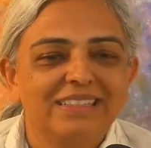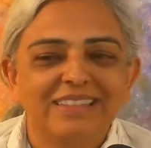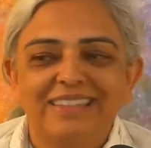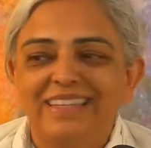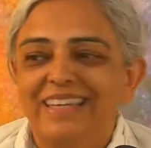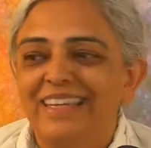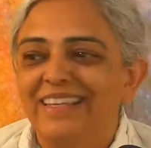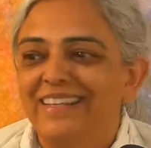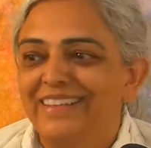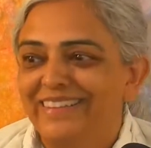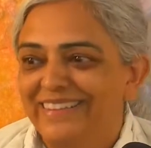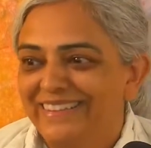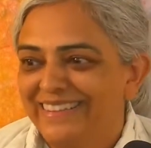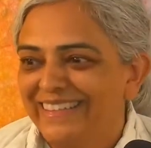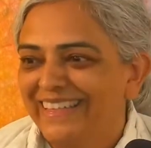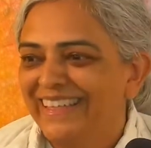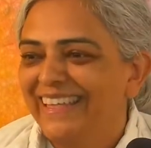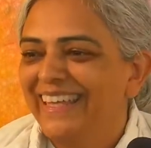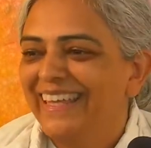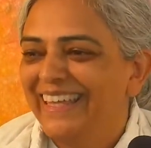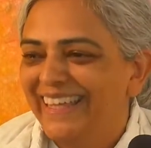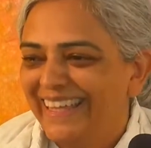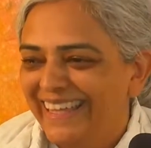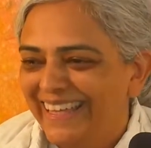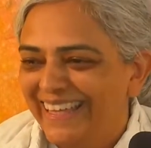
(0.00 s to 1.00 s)
guilt.
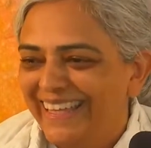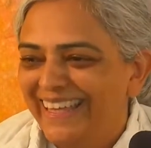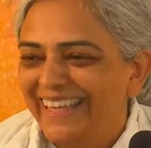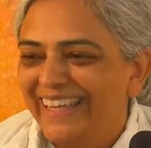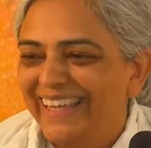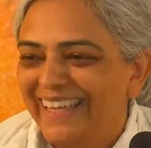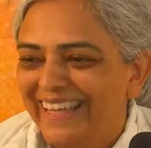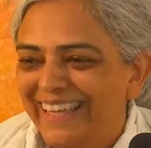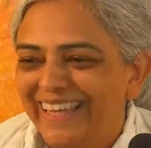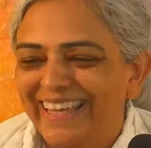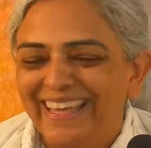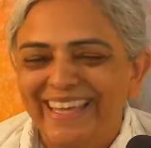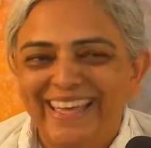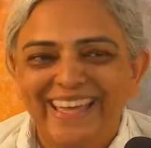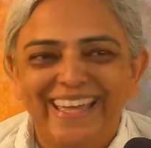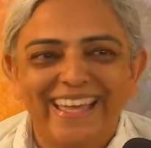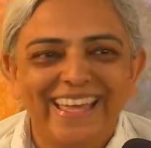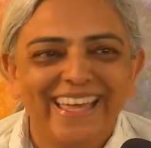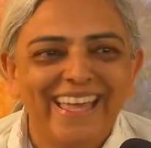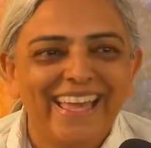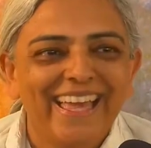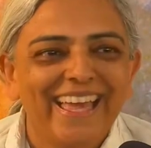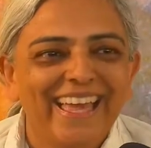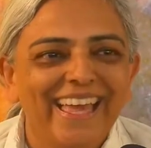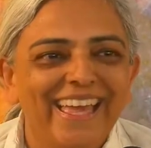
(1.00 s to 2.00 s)

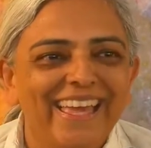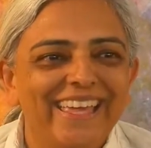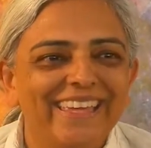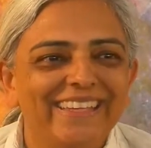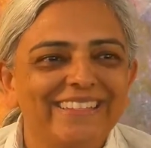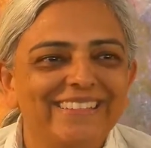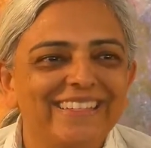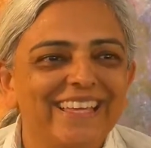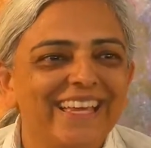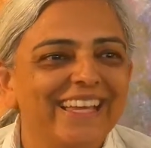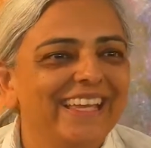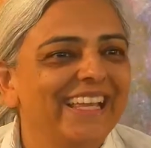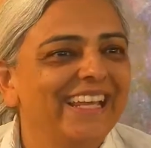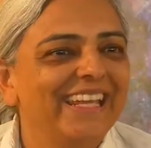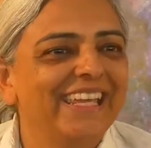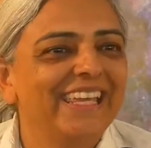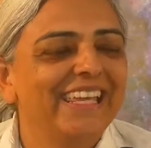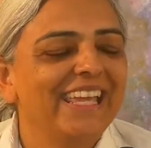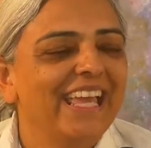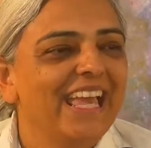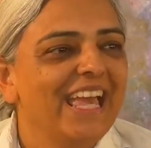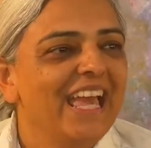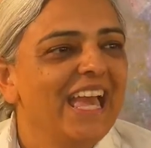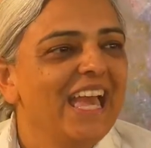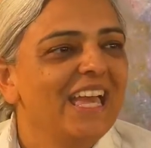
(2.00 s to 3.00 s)

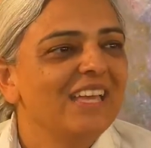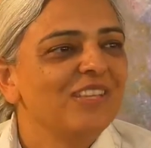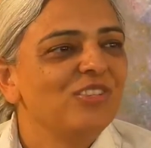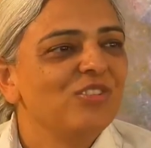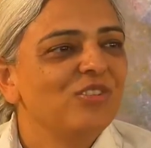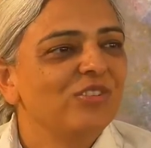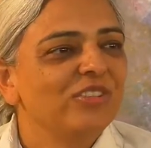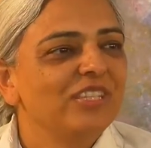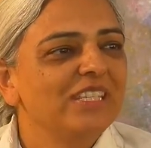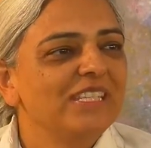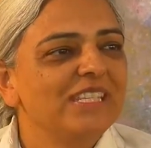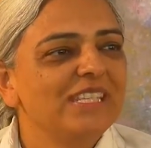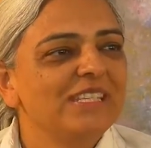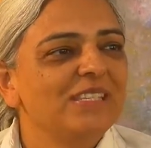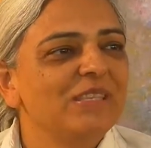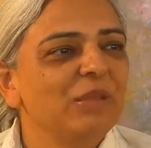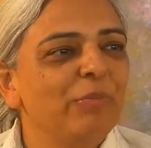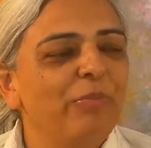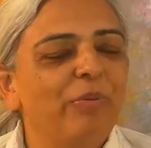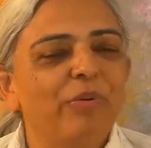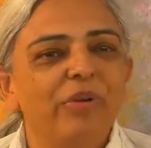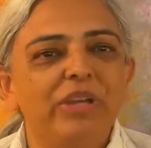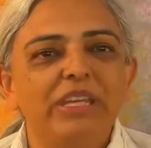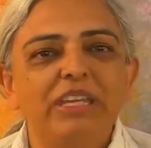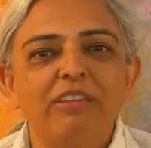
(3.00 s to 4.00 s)
Exactly. So this is
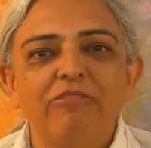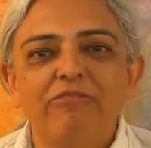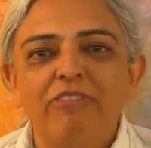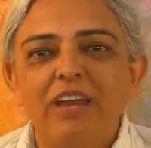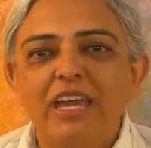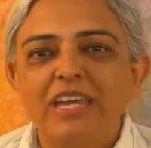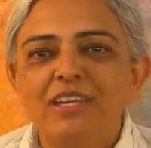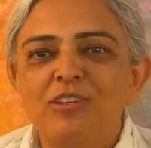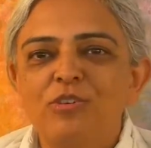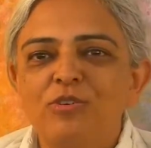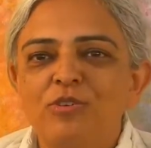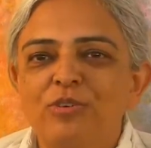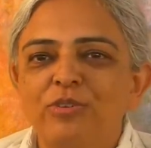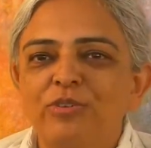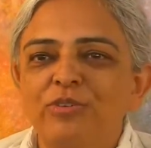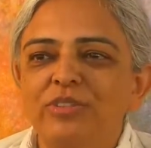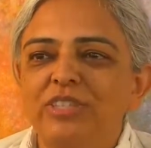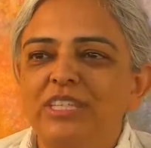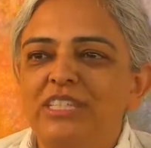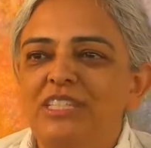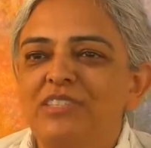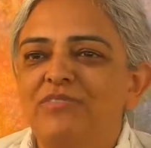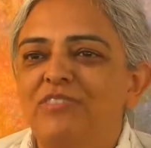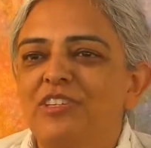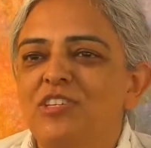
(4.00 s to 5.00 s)
the point. If I know
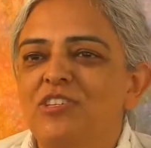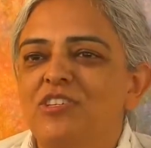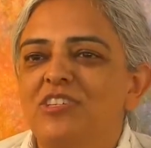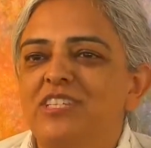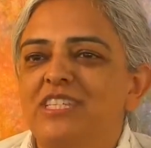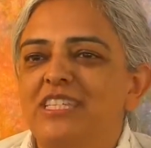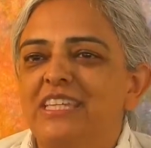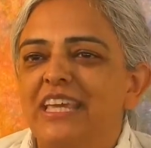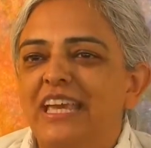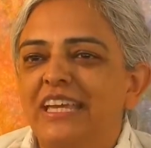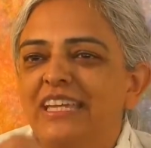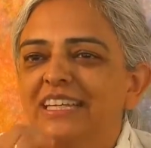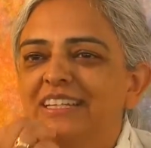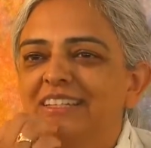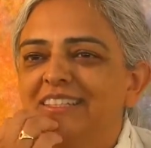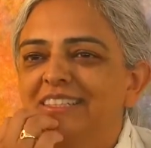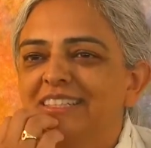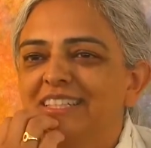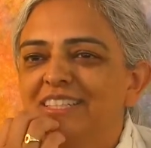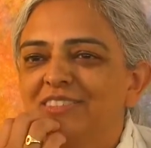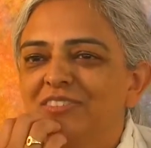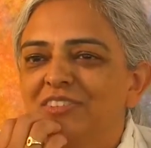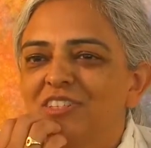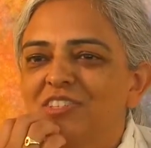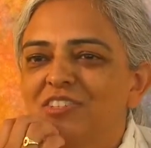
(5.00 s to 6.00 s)
this vicious cycle,
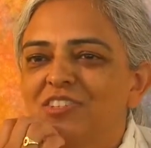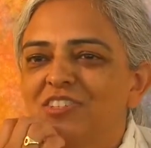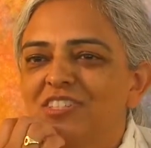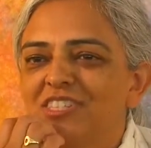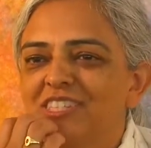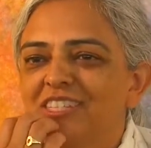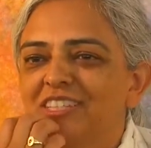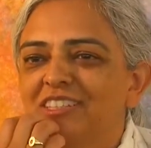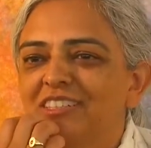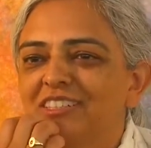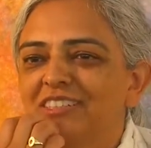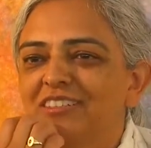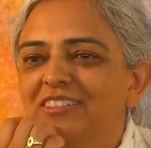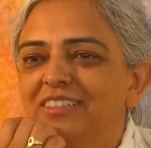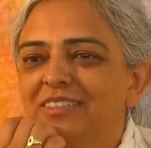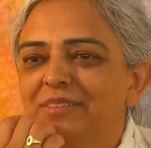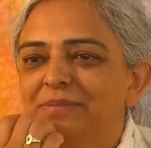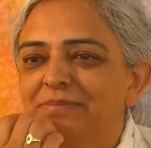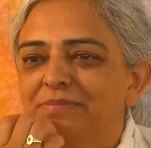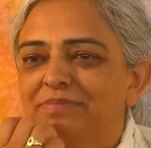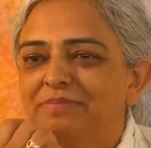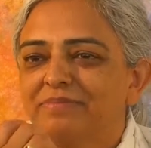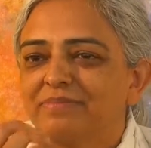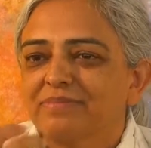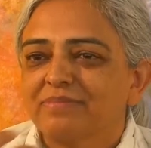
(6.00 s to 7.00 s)
this vicious
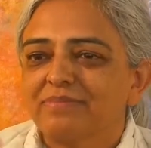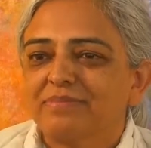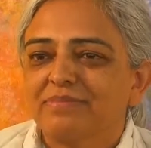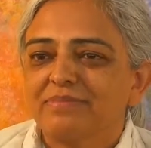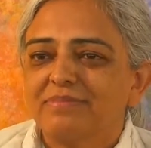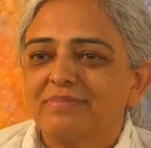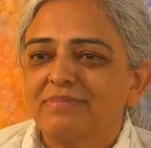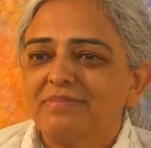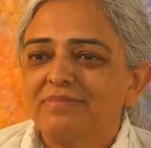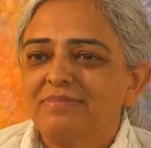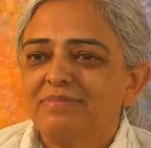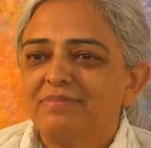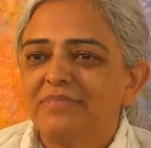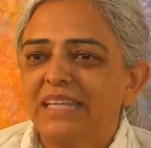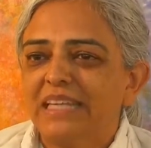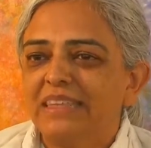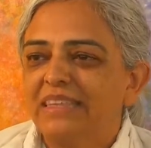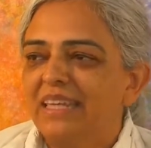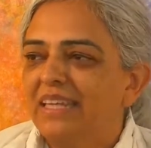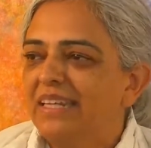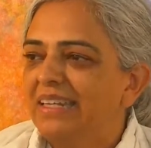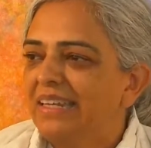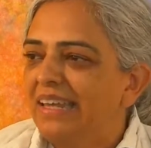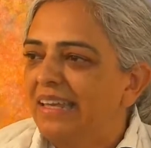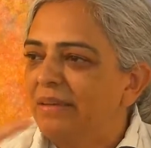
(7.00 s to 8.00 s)
circle,
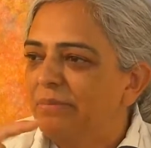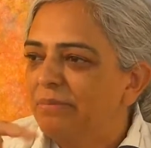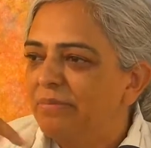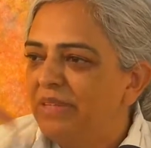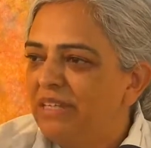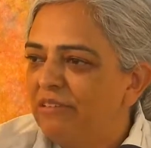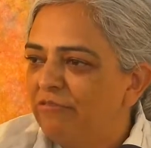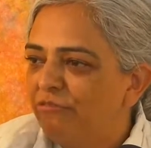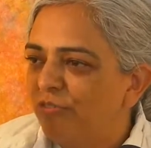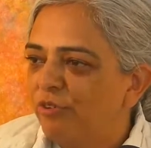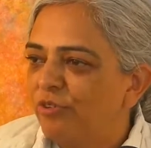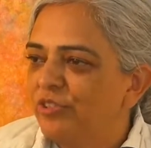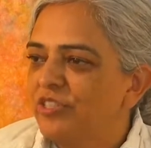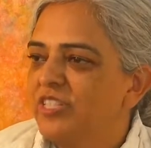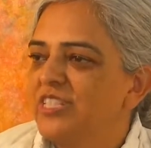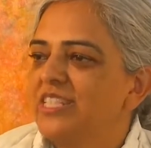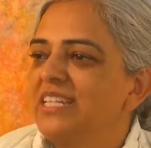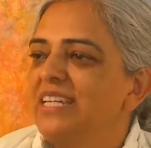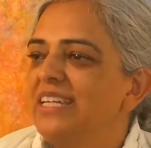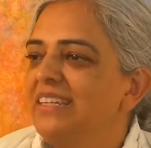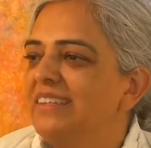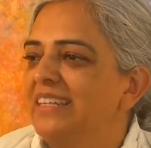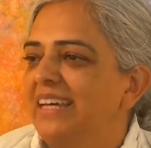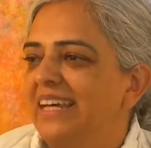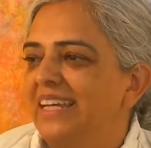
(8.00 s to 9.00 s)
then let me
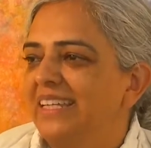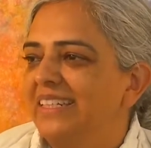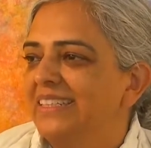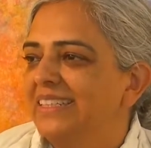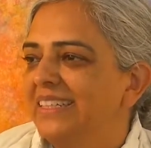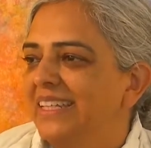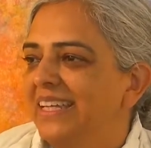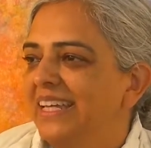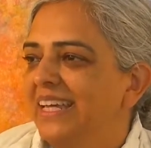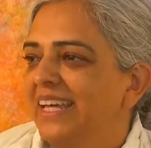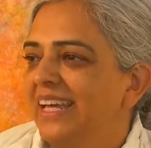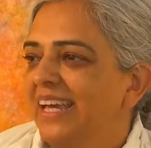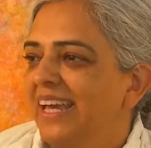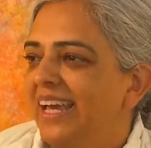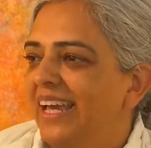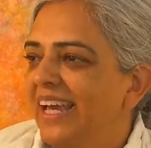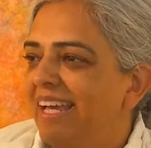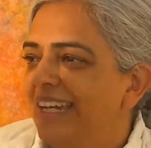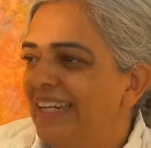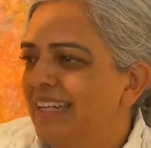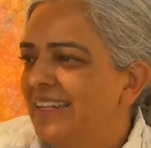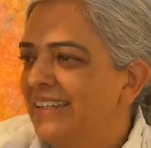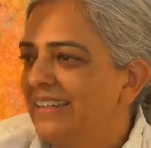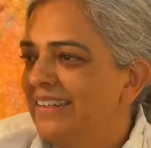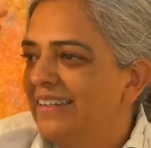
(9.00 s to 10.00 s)
foresee that
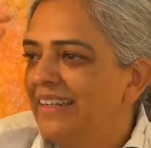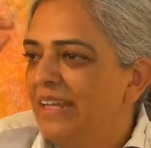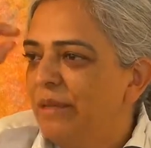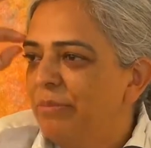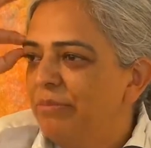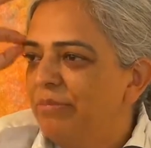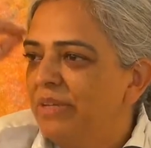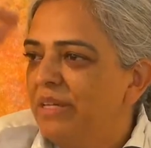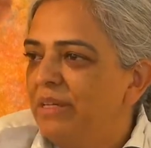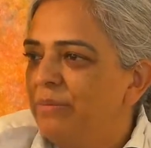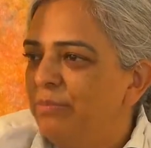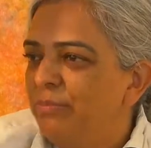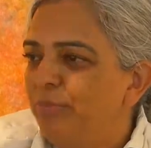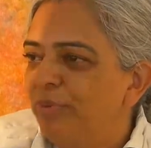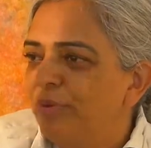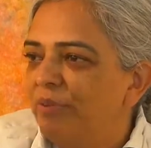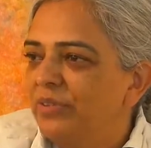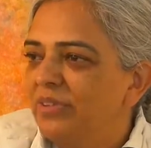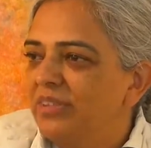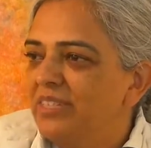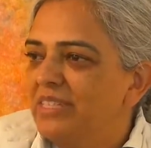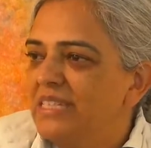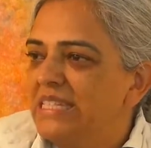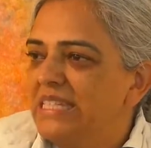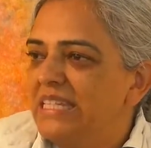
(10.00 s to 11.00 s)
and let me
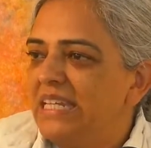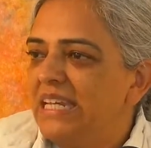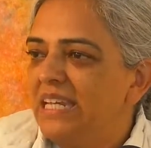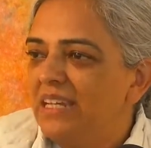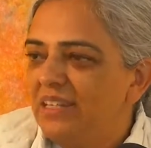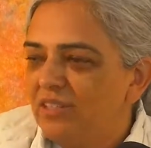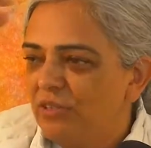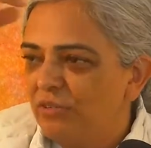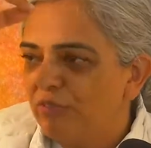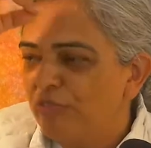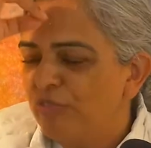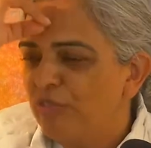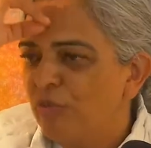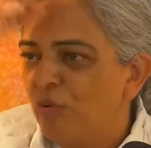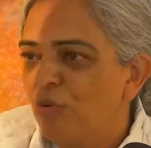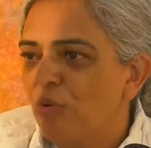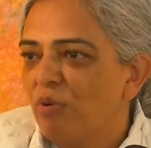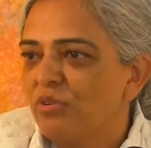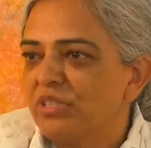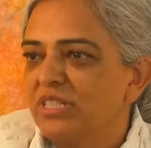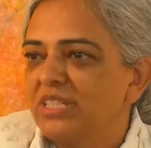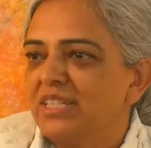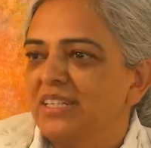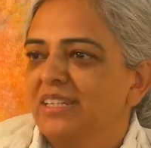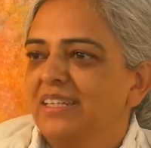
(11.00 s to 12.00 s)
put the seed of
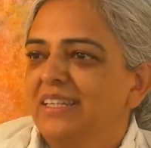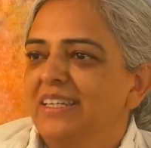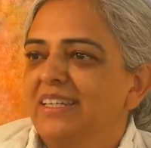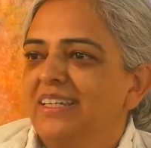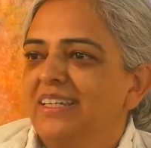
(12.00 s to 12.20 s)
thought